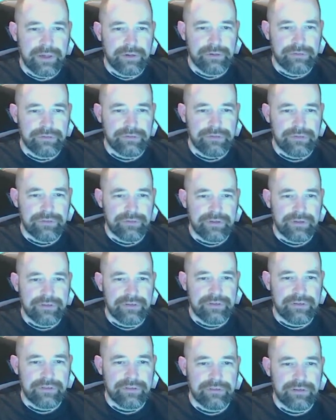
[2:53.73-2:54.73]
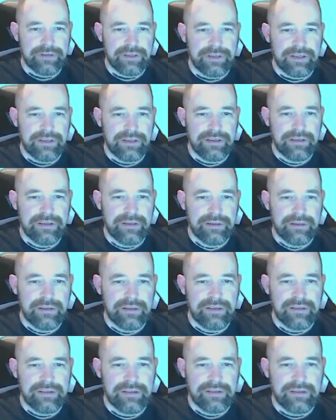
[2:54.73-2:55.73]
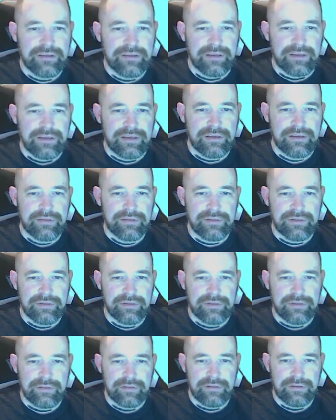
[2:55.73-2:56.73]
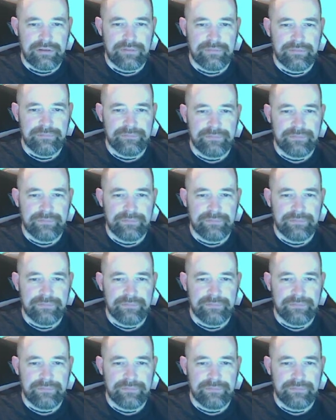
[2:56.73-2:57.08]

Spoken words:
123 take 23.